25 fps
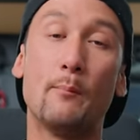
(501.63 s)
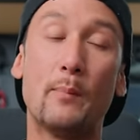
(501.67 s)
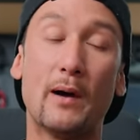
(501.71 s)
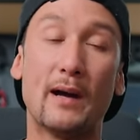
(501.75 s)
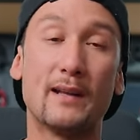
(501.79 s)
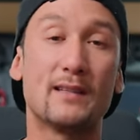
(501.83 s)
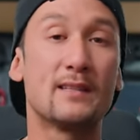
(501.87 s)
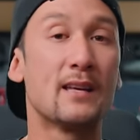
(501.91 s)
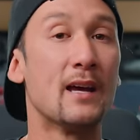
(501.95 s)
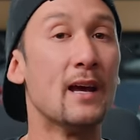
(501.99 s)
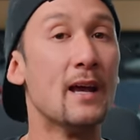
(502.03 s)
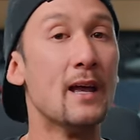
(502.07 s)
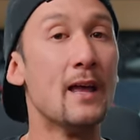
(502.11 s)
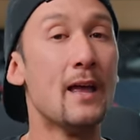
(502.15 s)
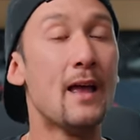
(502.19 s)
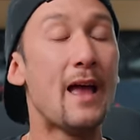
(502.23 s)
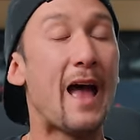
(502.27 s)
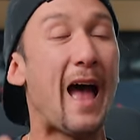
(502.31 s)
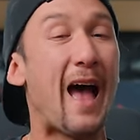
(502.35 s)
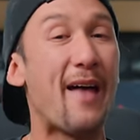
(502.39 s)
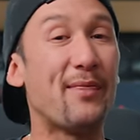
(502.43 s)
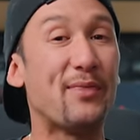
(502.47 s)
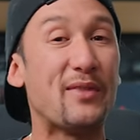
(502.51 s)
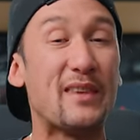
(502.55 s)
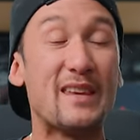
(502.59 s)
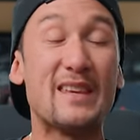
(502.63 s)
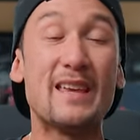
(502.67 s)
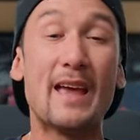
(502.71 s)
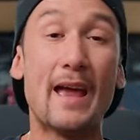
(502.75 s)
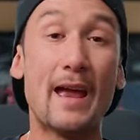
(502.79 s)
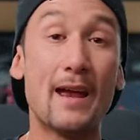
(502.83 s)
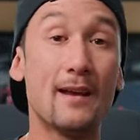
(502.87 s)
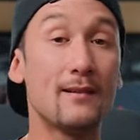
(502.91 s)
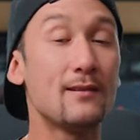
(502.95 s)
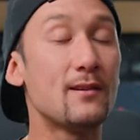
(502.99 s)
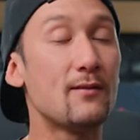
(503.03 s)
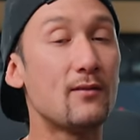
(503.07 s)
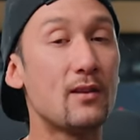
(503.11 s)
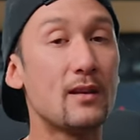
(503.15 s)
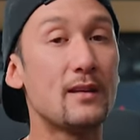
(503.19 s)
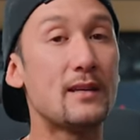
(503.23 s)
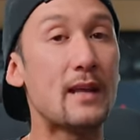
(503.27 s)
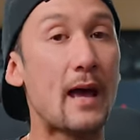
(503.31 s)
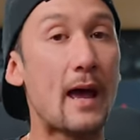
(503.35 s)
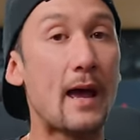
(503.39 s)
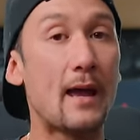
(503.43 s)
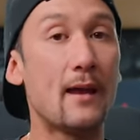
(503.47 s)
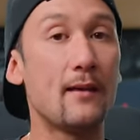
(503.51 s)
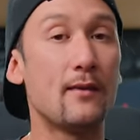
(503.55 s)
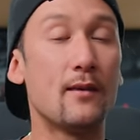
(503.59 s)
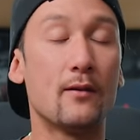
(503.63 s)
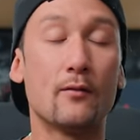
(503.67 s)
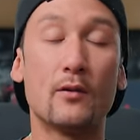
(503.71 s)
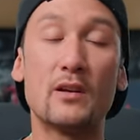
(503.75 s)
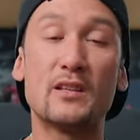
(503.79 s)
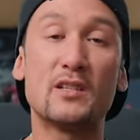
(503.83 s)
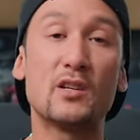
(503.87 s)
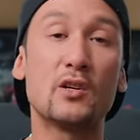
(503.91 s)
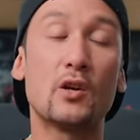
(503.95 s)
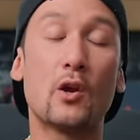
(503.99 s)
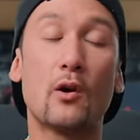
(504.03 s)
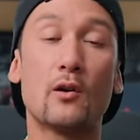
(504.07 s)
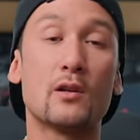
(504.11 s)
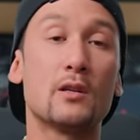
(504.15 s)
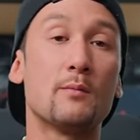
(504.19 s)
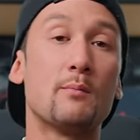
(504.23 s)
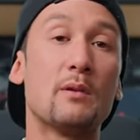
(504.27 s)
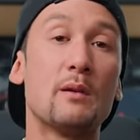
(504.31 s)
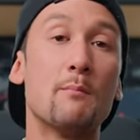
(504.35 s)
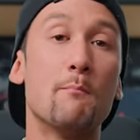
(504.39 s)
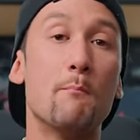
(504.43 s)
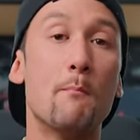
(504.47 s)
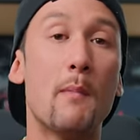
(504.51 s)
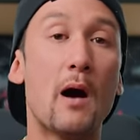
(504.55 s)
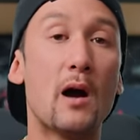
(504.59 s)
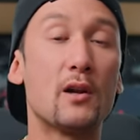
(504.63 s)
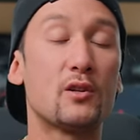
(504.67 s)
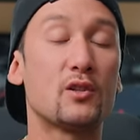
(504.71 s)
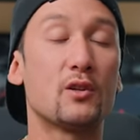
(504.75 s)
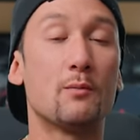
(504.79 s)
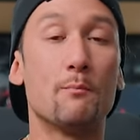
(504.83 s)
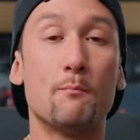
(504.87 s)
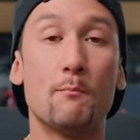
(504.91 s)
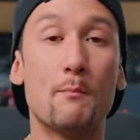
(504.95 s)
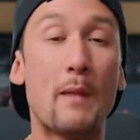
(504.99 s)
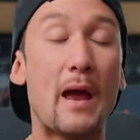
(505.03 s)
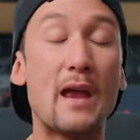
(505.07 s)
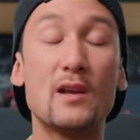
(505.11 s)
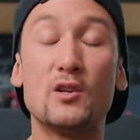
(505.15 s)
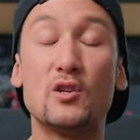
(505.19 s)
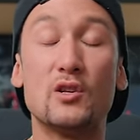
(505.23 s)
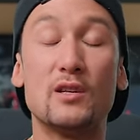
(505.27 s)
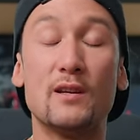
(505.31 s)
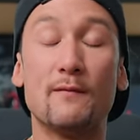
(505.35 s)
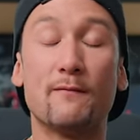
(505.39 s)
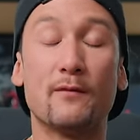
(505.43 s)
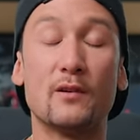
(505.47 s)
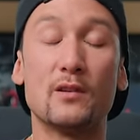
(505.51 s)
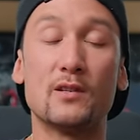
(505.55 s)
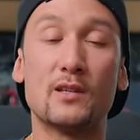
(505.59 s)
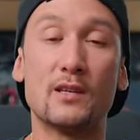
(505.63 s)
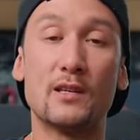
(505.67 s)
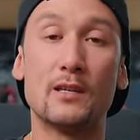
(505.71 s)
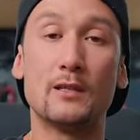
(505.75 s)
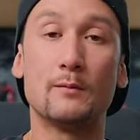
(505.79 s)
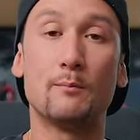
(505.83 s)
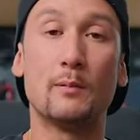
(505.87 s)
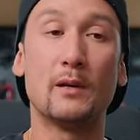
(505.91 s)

But at the end of the day, there isn't going to be much major differences.